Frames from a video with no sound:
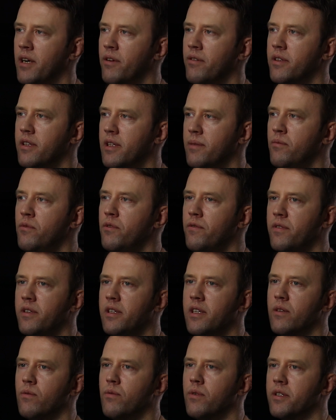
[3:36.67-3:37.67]
Now in the movie
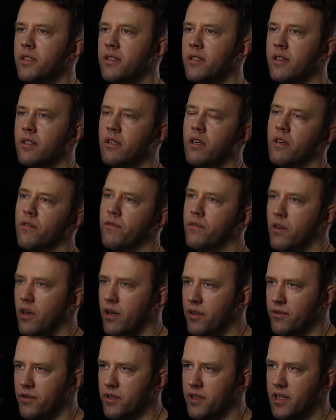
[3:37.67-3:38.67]
there wasn't a lot of
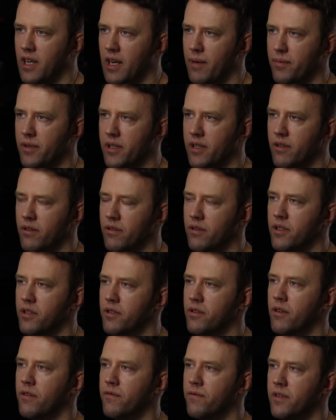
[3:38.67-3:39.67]
contrast happening on the
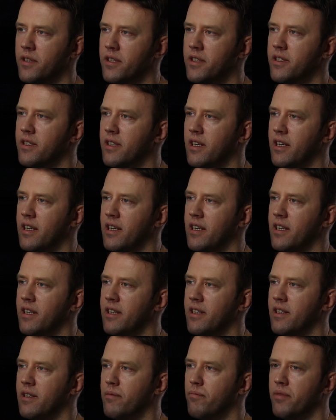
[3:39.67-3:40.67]
surface
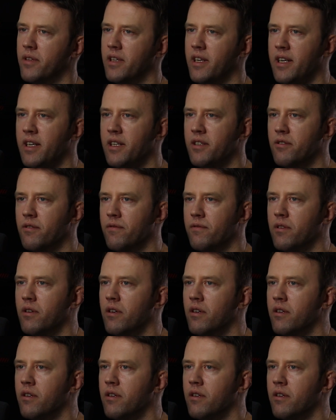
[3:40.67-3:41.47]
and the planes of the